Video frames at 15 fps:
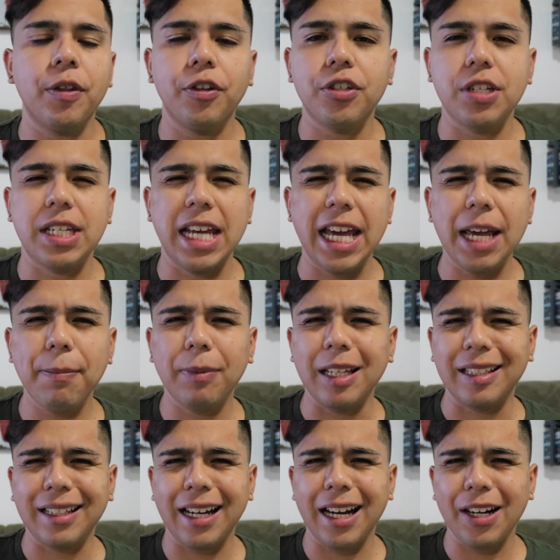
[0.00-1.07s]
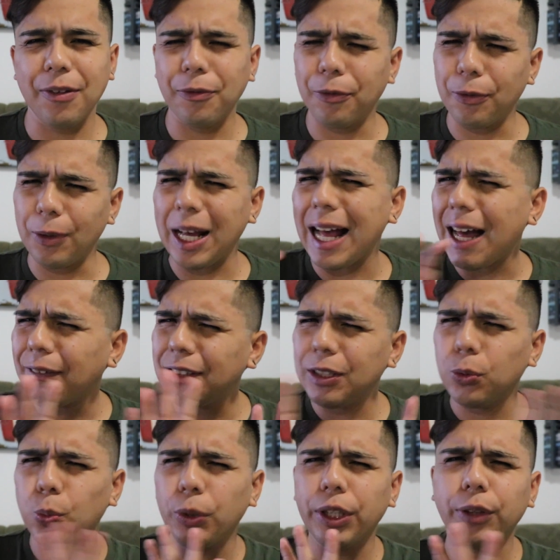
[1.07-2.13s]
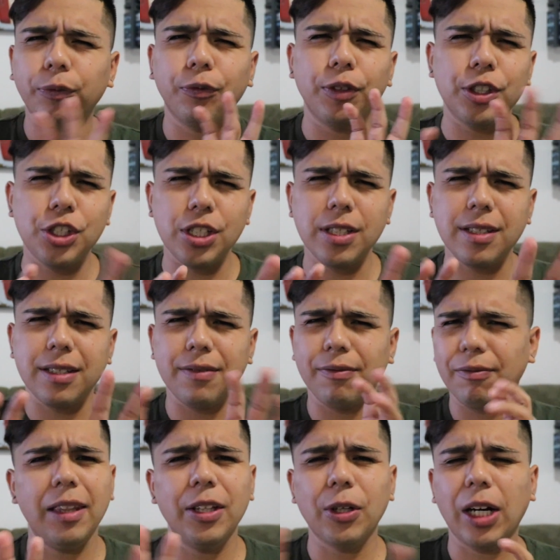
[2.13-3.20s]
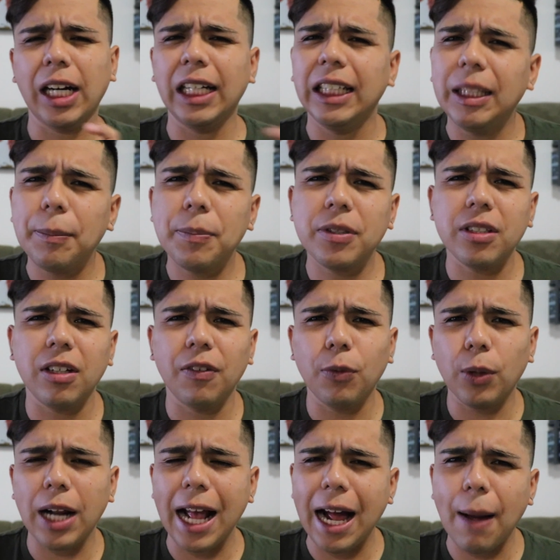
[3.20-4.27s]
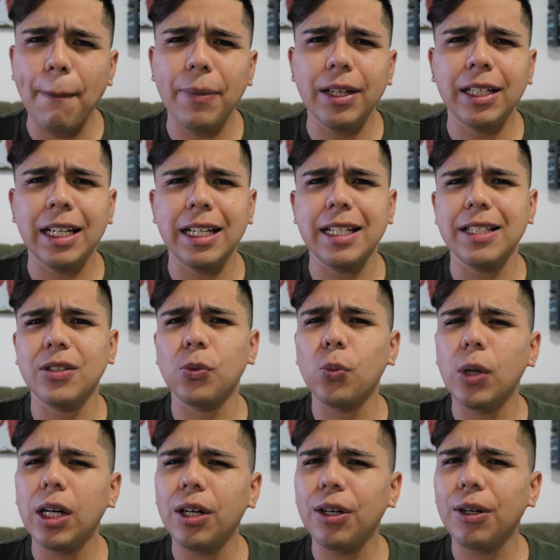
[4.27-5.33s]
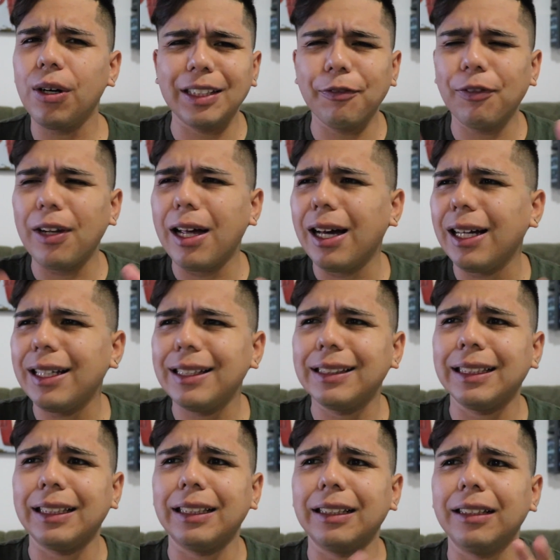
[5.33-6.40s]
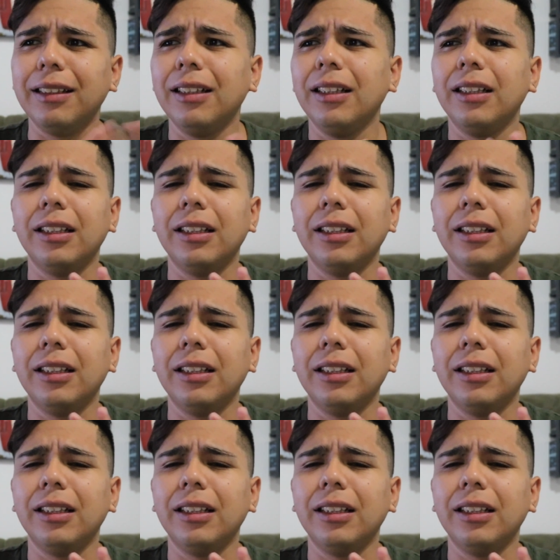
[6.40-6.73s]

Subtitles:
And there's a tape that's kind of have these weird visions and little clips of what happened, and as well, like flies and